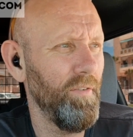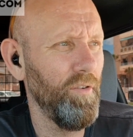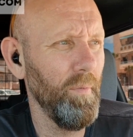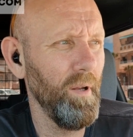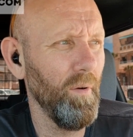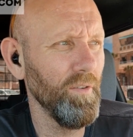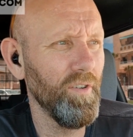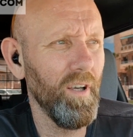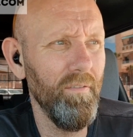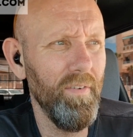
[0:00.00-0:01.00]
if somebody
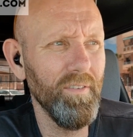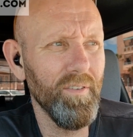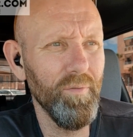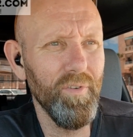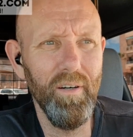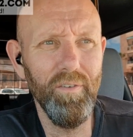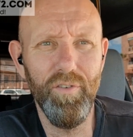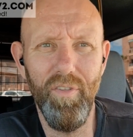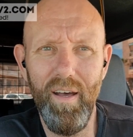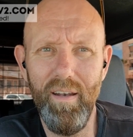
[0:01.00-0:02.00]
wants to convince
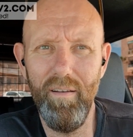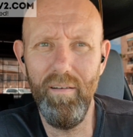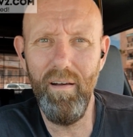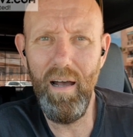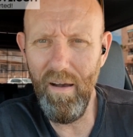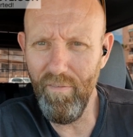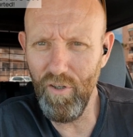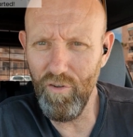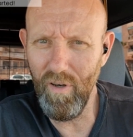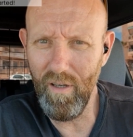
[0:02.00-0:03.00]
themselves that
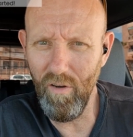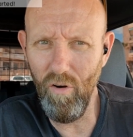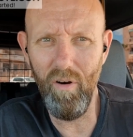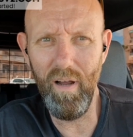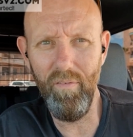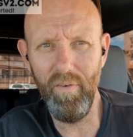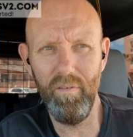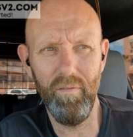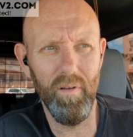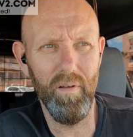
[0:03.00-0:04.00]
having a drink or
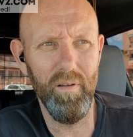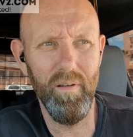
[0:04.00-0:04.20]
having,